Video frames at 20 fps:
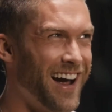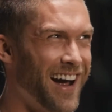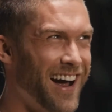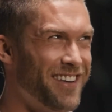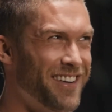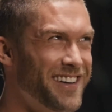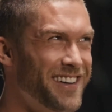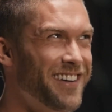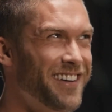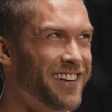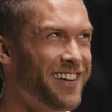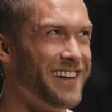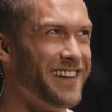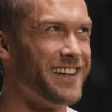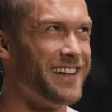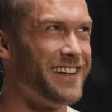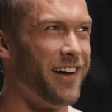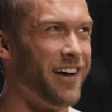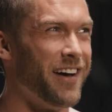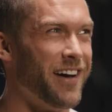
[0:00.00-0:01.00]
I note it
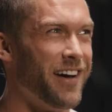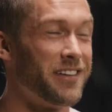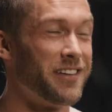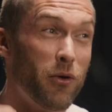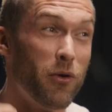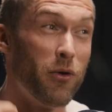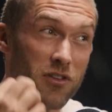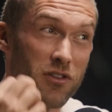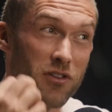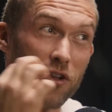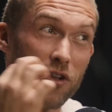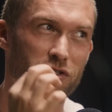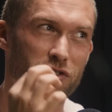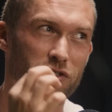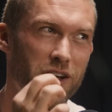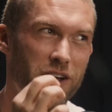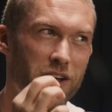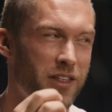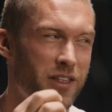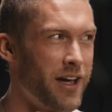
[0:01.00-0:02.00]
down. That was all the
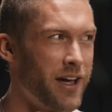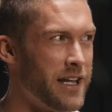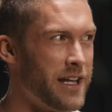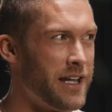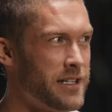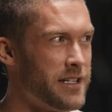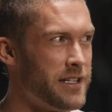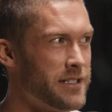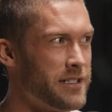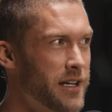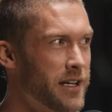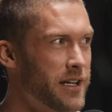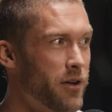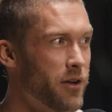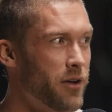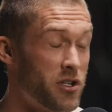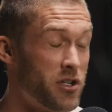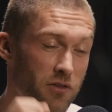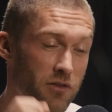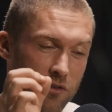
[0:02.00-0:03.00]
trigger that I needed, yeah.
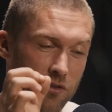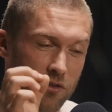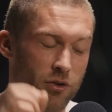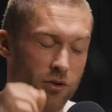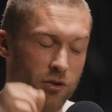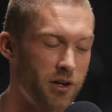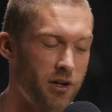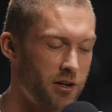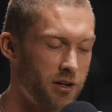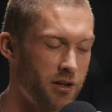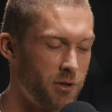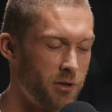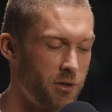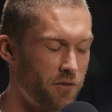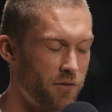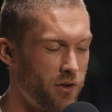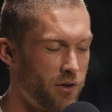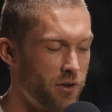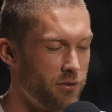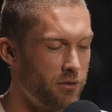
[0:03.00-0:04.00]
which is also a good argument
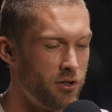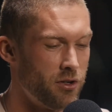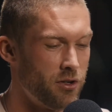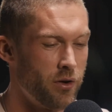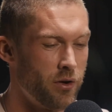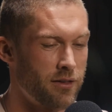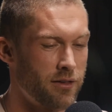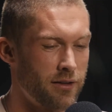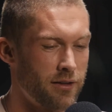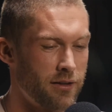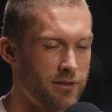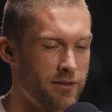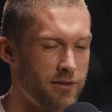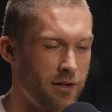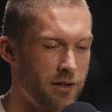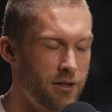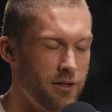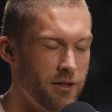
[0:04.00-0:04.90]
for noting things down.